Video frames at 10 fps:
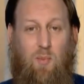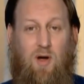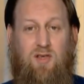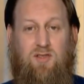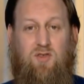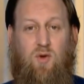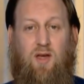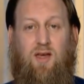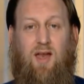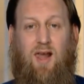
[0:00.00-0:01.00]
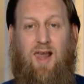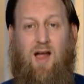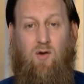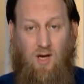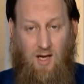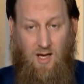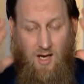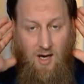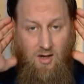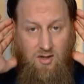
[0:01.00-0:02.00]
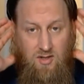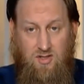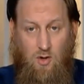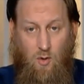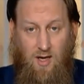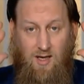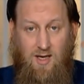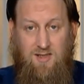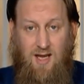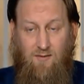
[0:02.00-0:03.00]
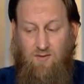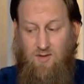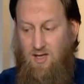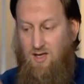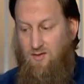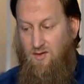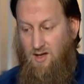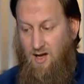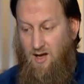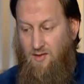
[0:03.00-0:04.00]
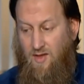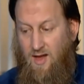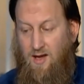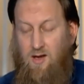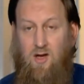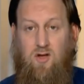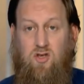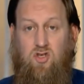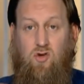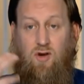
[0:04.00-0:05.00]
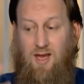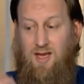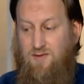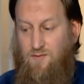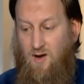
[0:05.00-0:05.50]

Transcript: he passes wind loudly to so he doesn't have to hear the adhan during his